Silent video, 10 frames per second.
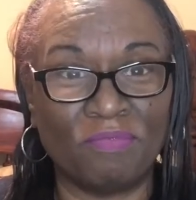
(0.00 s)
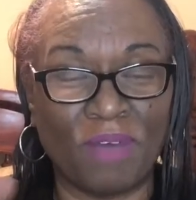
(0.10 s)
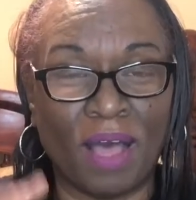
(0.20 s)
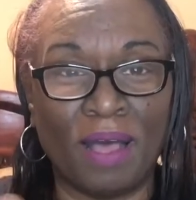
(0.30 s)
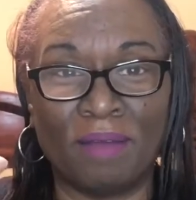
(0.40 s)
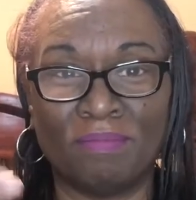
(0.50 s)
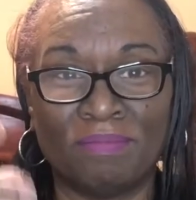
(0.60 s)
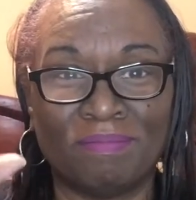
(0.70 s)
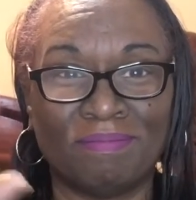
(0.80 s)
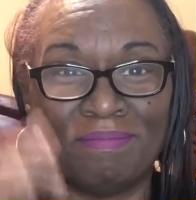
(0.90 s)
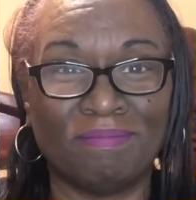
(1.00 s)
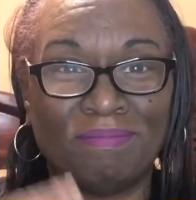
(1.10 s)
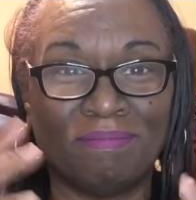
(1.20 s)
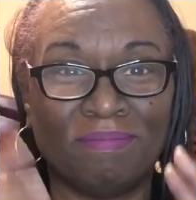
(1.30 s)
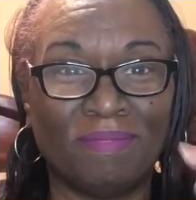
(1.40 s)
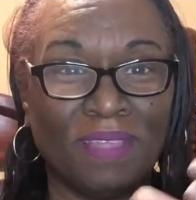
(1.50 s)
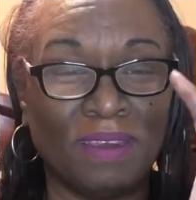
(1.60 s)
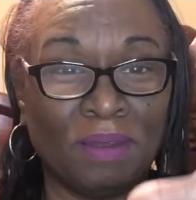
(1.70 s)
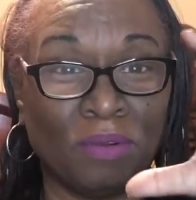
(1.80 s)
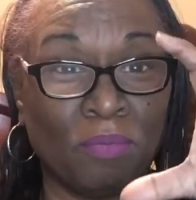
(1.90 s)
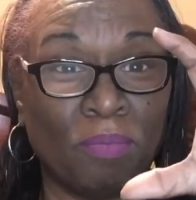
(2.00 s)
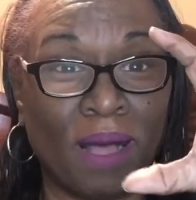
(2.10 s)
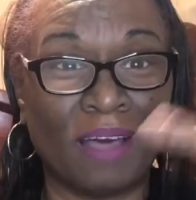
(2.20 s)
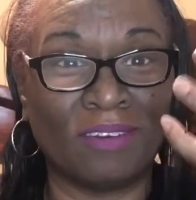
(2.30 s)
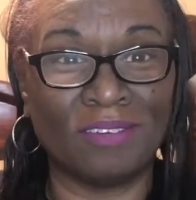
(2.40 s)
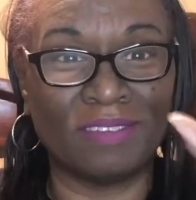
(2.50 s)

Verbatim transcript: um, in a little bottle